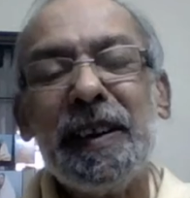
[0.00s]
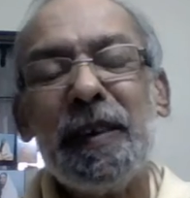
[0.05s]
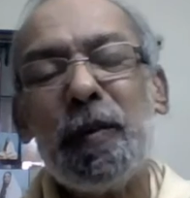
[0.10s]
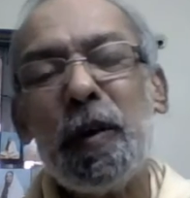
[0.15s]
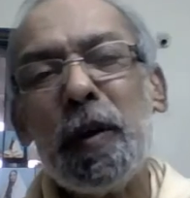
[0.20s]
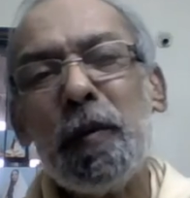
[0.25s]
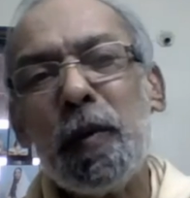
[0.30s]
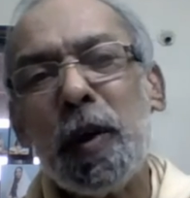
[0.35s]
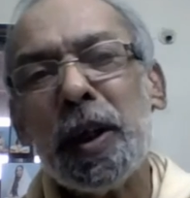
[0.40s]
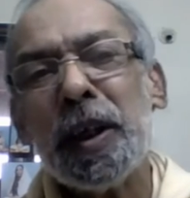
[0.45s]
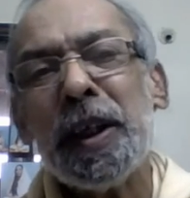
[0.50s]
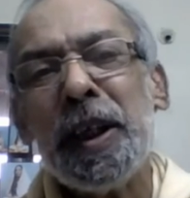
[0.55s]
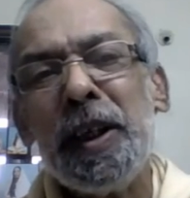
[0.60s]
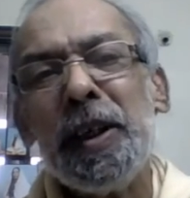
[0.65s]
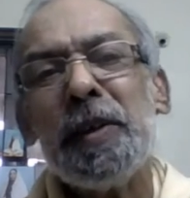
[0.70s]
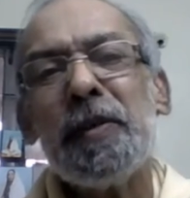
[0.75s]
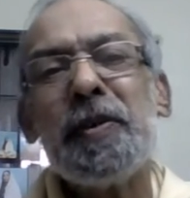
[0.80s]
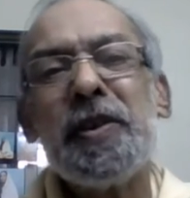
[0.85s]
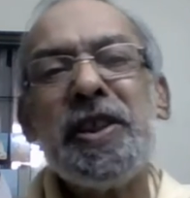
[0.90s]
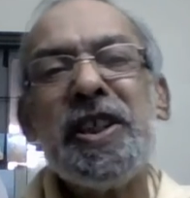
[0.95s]
What
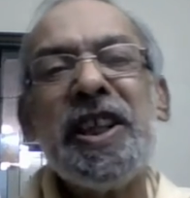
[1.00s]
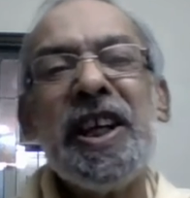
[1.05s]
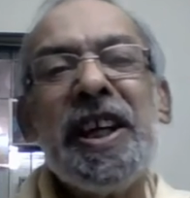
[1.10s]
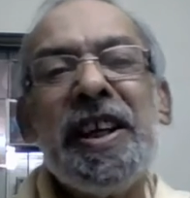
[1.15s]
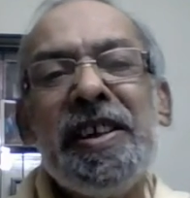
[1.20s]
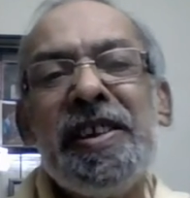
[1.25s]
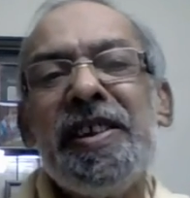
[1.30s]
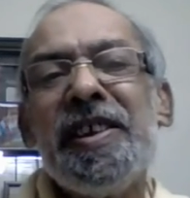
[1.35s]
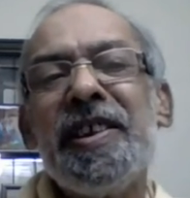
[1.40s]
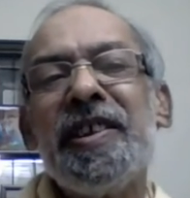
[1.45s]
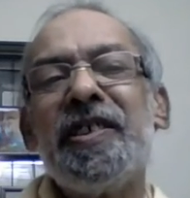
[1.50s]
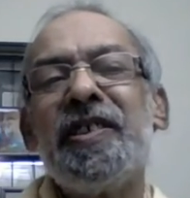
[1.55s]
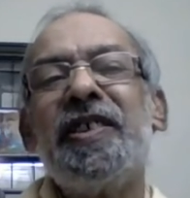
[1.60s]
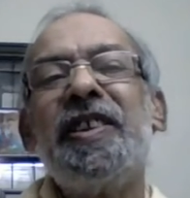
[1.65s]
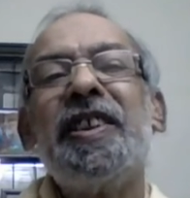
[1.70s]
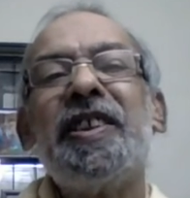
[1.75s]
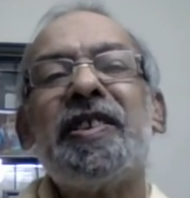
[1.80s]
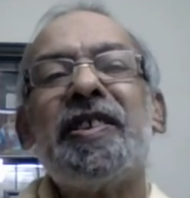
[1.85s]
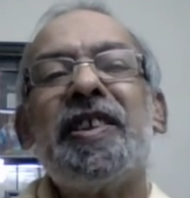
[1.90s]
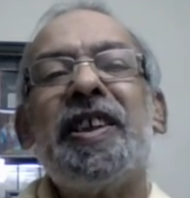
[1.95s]
kind of changes
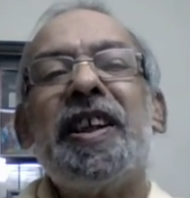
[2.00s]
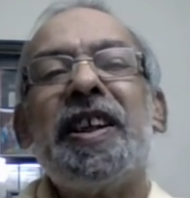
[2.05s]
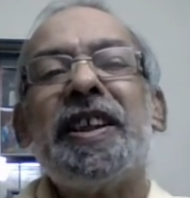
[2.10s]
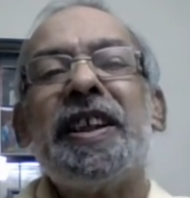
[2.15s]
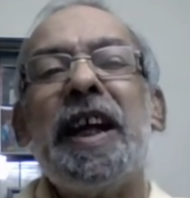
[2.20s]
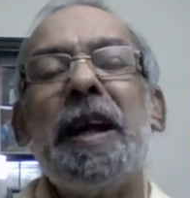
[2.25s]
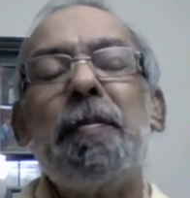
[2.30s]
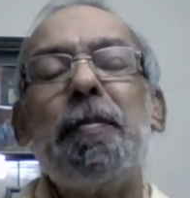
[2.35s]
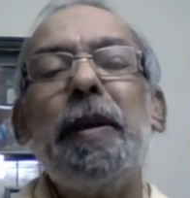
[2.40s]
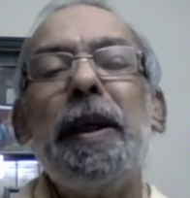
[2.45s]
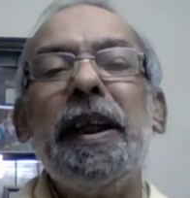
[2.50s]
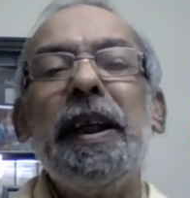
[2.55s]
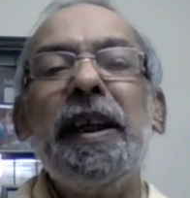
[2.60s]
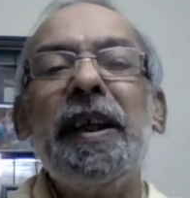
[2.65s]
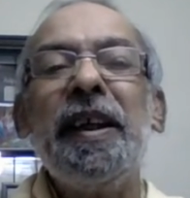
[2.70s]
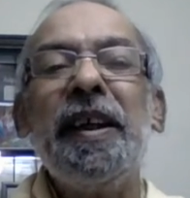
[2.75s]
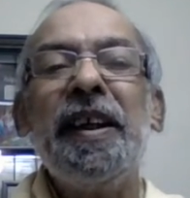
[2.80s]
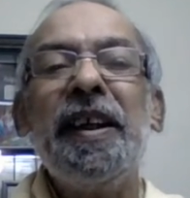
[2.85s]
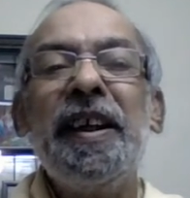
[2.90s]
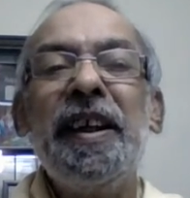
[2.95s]
they start happening
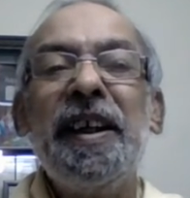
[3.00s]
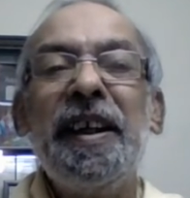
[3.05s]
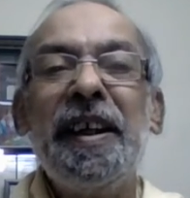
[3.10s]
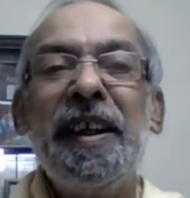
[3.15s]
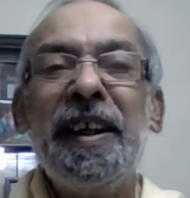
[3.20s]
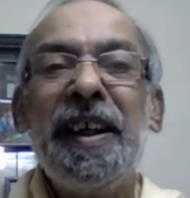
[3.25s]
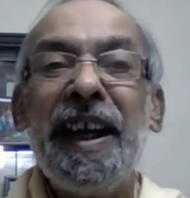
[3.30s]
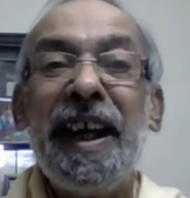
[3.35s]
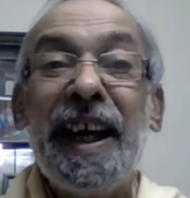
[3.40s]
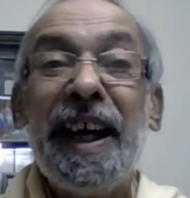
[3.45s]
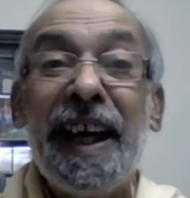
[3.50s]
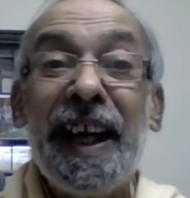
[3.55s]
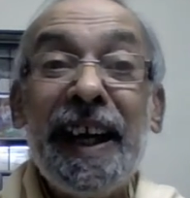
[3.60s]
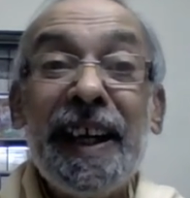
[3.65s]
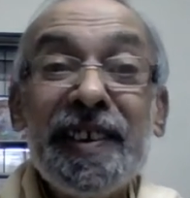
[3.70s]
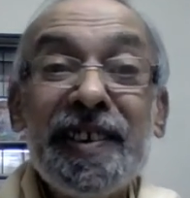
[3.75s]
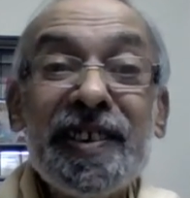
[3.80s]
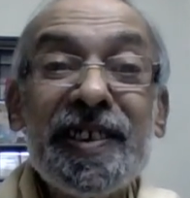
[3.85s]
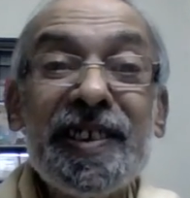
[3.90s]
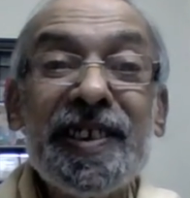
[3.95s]

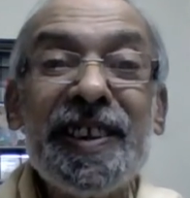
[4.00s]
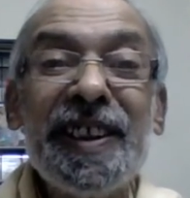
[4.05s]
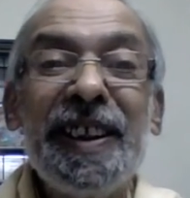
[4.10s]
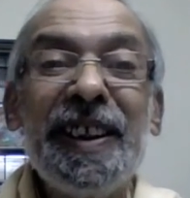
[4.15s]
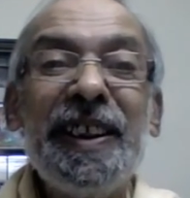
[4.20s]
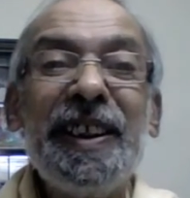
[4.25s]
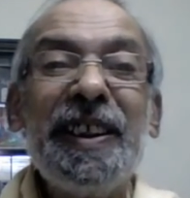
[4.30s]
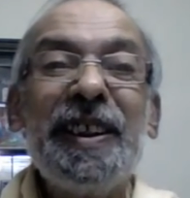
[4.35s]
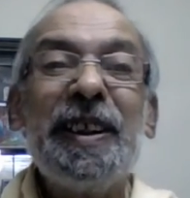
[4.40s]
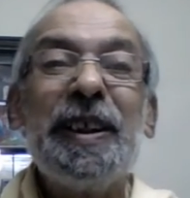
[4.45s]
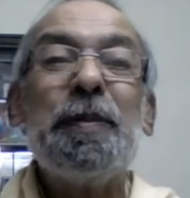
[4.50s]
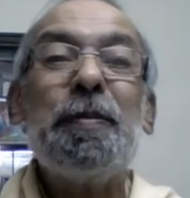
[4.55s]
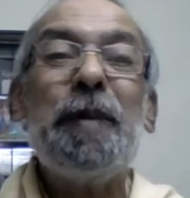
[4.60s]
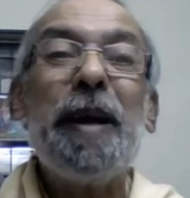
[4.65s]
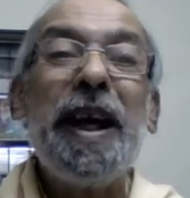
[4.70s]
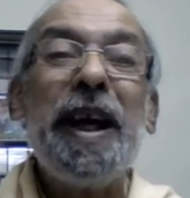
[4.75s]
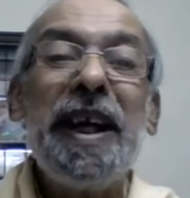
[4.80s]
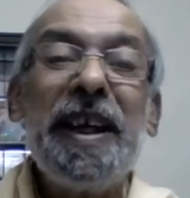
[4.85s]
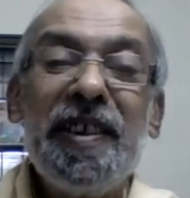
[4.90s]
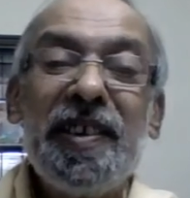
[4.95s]
as the
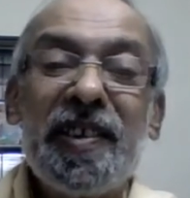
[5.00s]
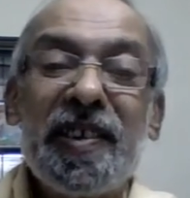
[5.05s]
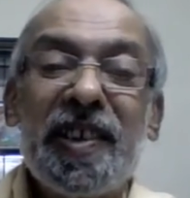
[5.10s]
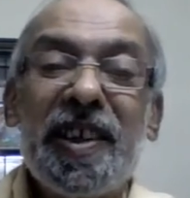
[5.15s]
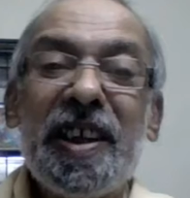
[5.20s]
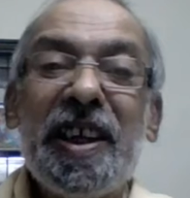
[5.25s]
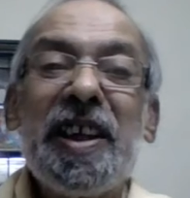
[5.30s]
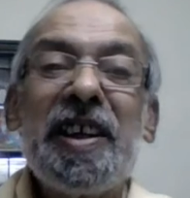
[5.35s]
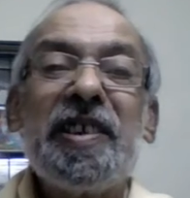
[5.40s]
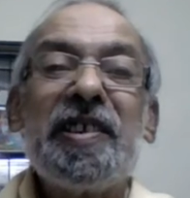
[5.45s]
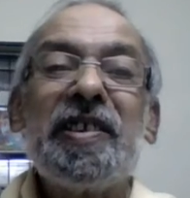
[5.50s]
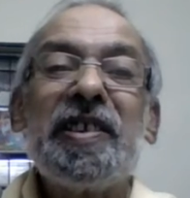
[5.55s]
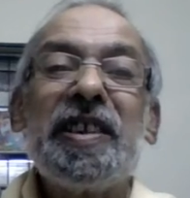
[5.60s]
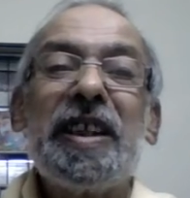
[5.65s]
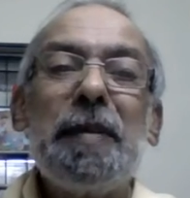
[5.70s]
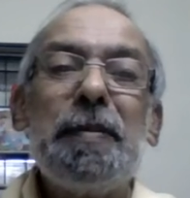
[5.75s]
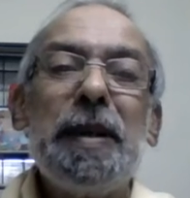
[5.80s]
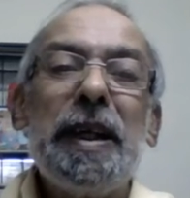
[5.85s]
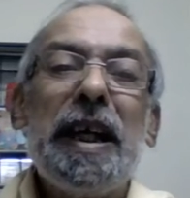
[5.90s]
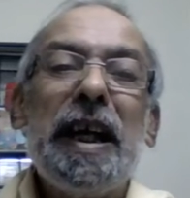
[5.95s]
mind starts
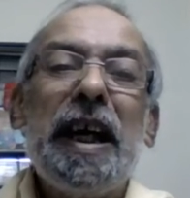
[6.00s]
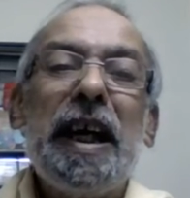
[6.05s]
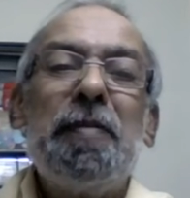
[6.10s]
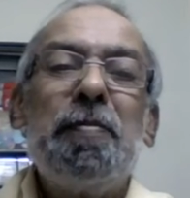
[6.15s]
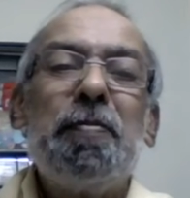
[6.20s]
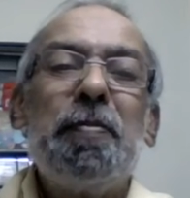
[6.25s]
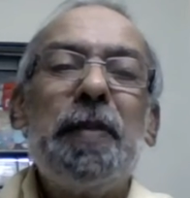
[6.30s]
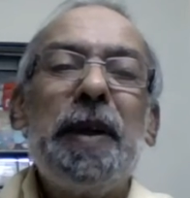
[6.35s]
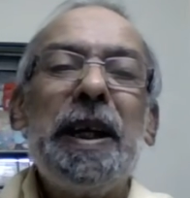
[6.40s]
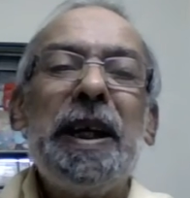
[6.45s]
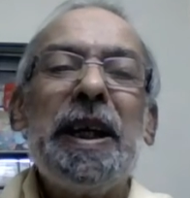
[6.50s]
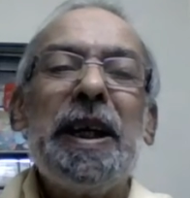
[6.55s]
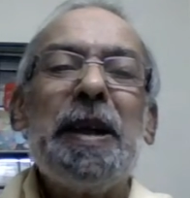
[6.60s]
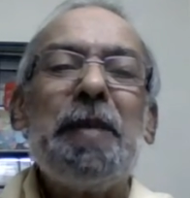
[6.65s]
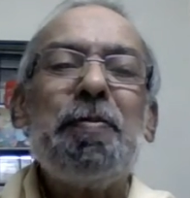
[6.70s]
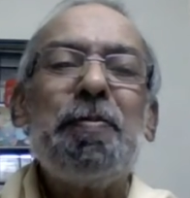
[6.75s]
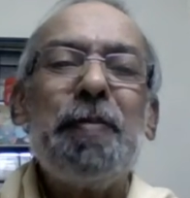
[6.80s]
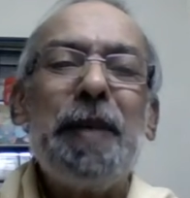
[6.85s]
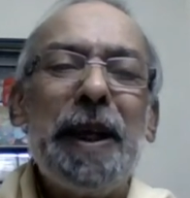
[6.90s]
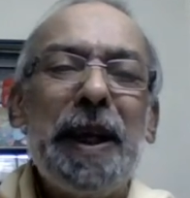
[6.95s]
coming up and
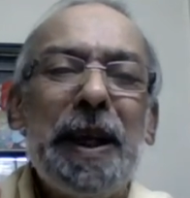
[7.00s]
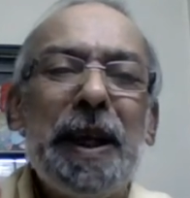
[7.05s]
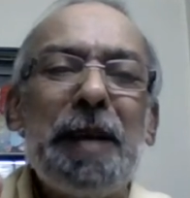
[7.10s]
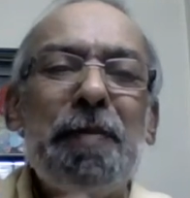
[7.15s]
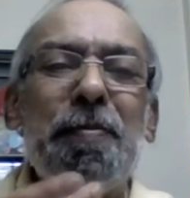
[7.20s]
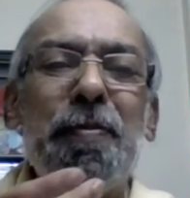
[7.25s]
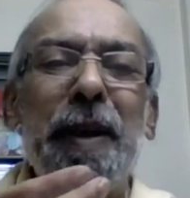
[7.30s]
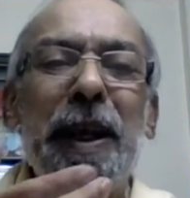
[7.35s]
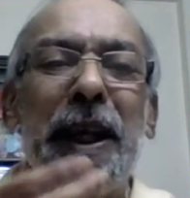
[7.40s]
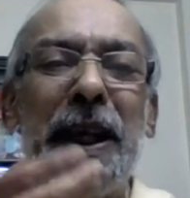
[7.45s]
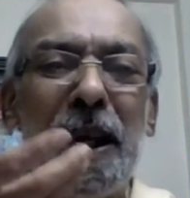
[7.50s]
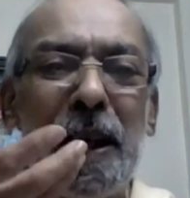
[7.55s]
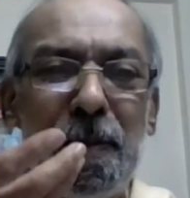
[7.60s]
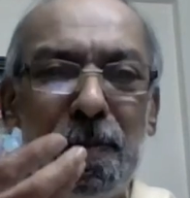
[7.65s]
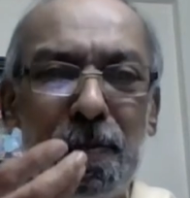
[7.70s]
up and up and up?